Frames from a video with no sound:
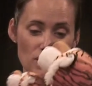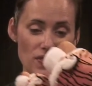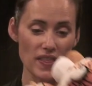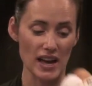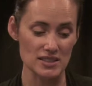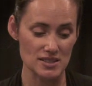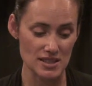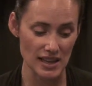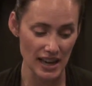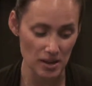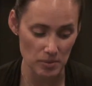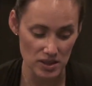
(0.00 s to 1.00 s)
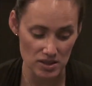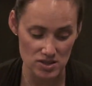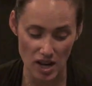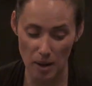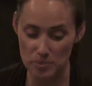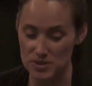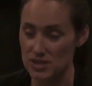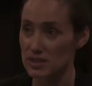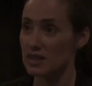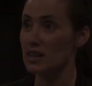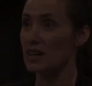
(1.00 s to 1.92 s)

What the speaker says: that's the animal adoption.